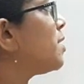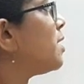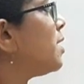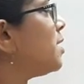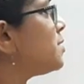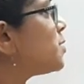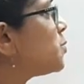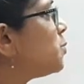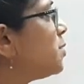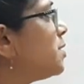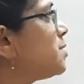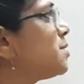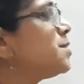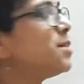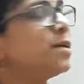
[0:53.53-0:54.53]
as soon
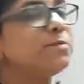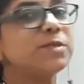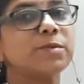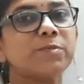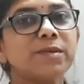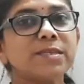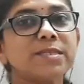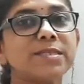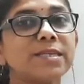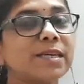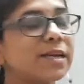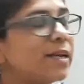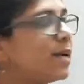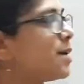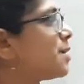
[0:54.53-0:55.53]
as the timetable is
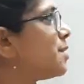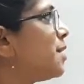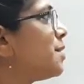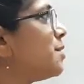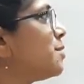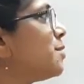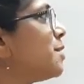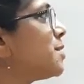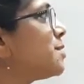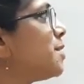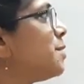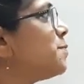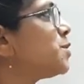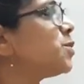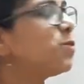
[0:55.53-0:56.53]
declared that the
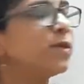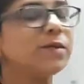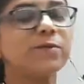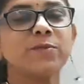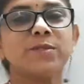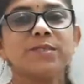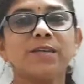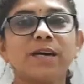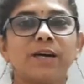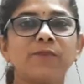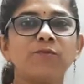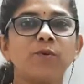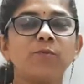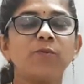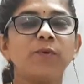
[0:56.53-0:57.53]
exams are going to start
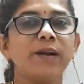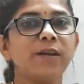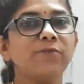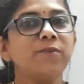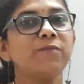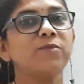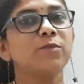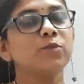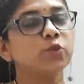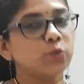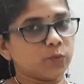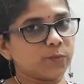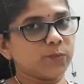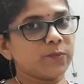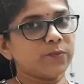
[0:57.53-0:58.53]
from 25th
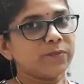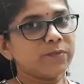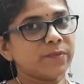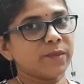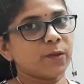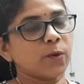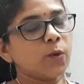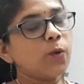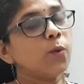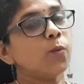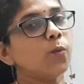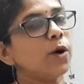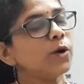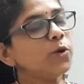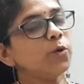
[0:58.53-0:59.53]
June,
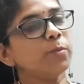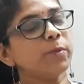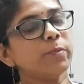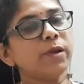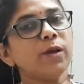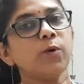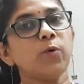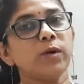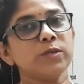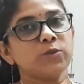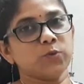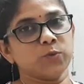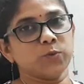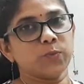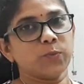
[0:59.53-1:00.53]
what you people are going to
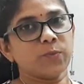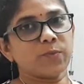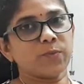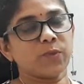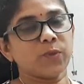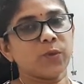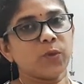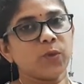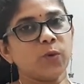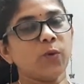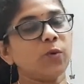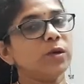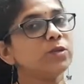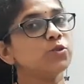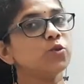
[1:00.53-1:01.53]
do? You are
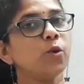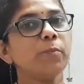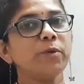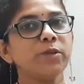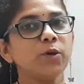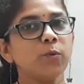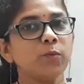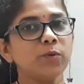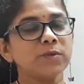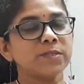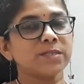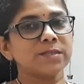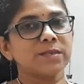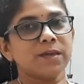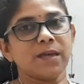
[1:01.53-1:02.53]
going to open your
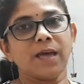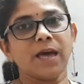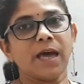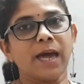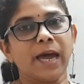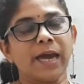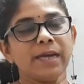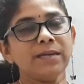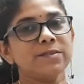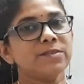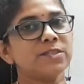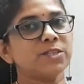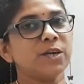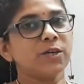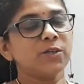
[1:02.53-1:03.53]
books and
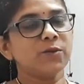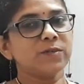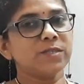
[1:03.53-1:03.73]
start your